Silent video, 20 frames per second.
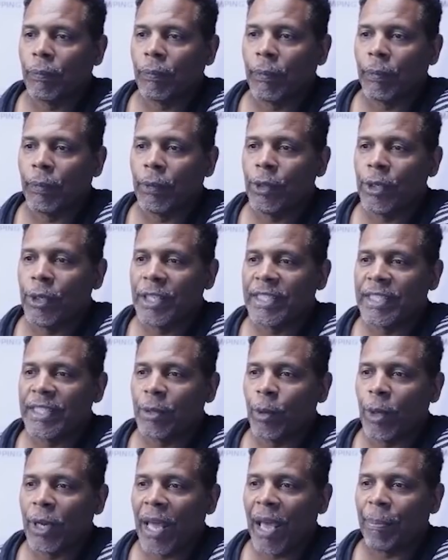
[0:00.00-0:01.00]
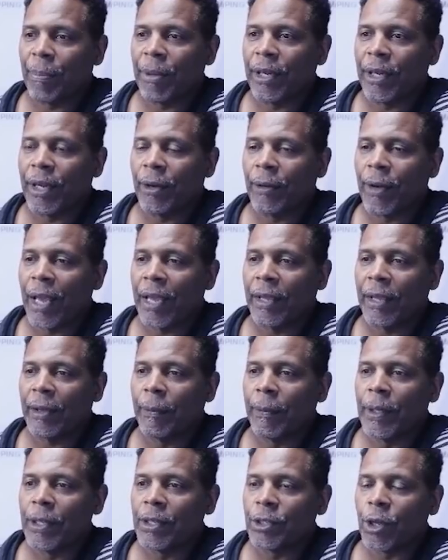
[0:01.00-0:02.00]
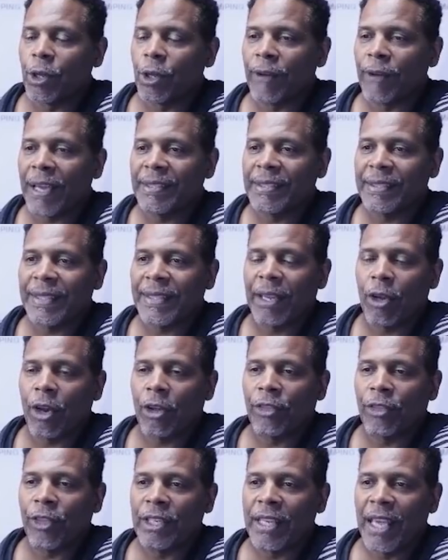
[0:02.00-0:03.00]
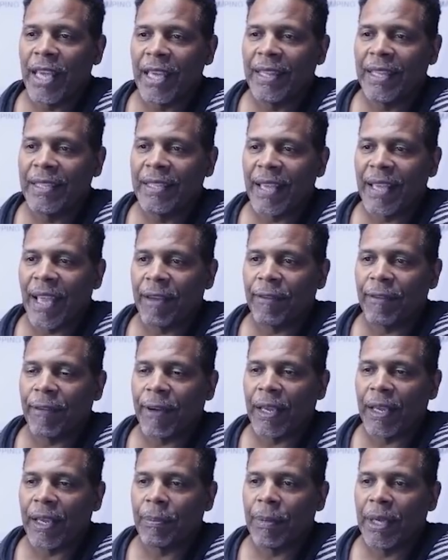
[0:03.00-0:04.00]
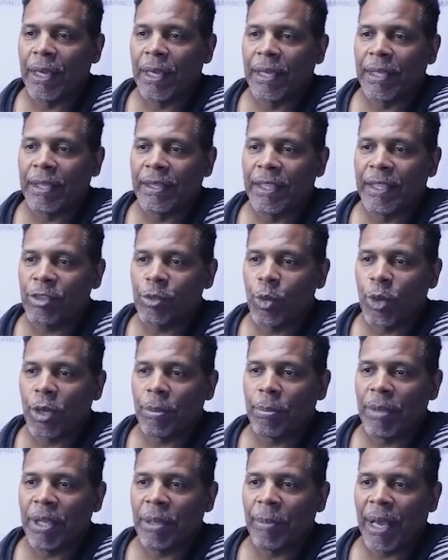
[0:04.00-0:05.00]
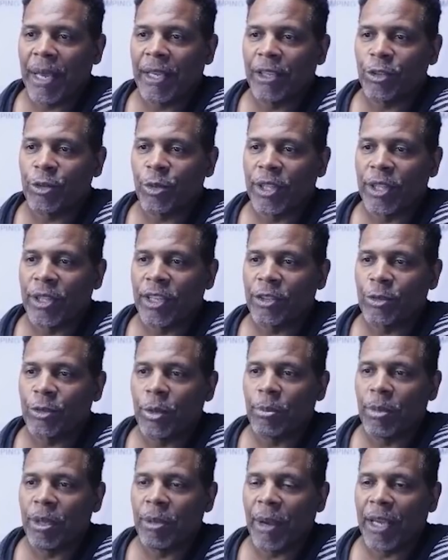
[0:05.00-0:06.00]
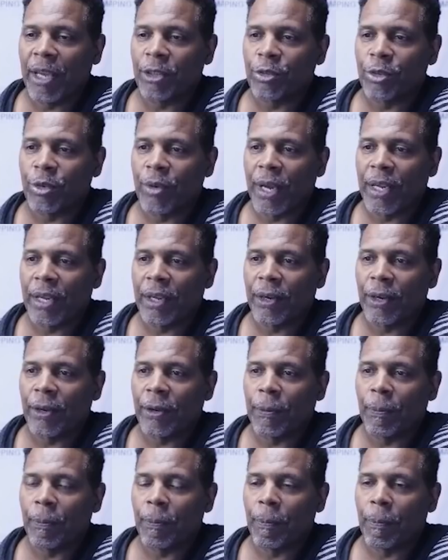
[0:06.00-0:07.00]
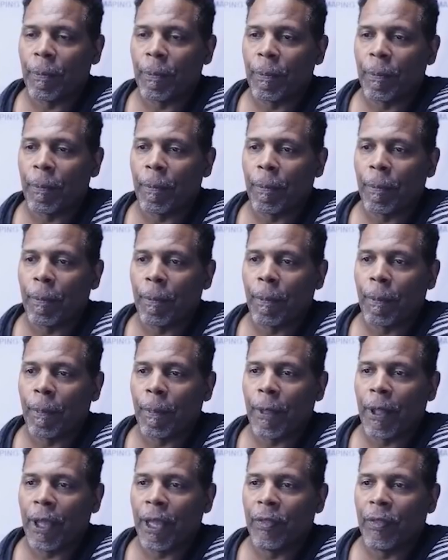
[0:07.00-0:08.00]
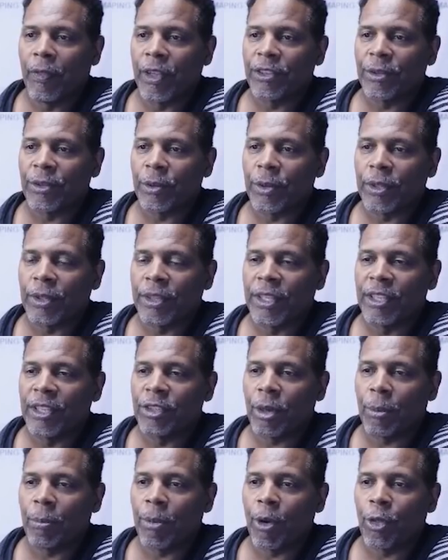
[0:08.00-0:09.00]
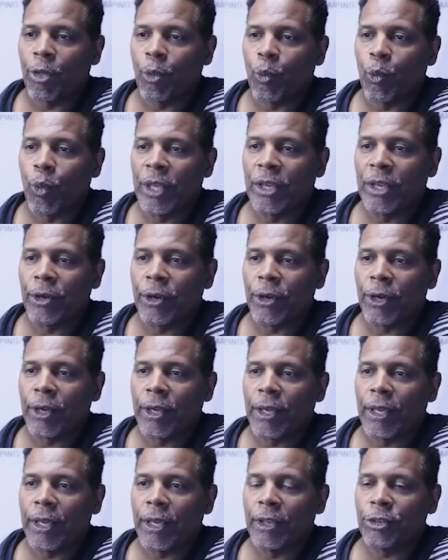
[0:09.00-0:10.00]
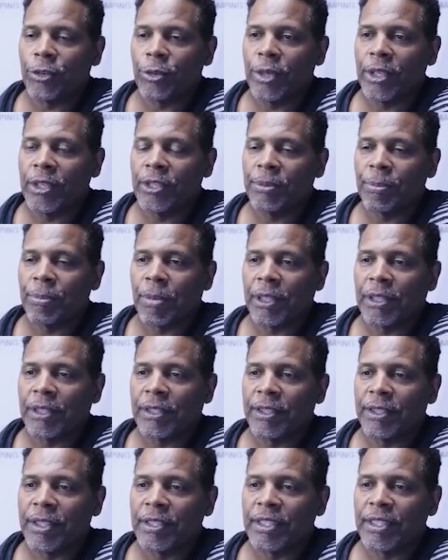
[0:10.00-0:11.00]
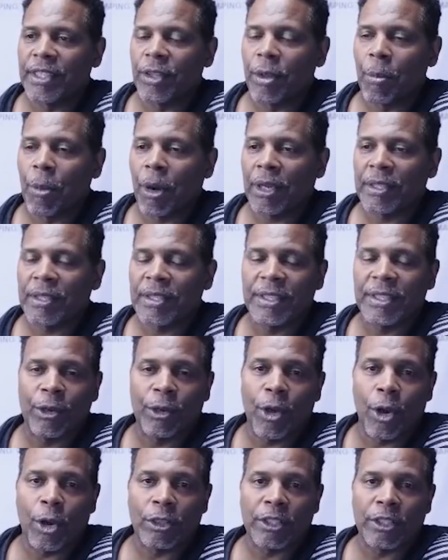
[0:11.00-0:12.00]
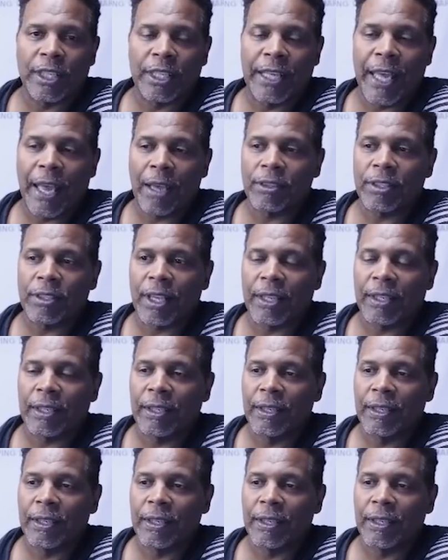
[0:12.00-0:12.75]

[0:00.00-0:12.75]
You could see what happened there, right? So if I stayed on the daily time frame, this wouldn't be my entry. This would be my entry right here. And these are both weaker entries, but you could see the market's still going to the downside.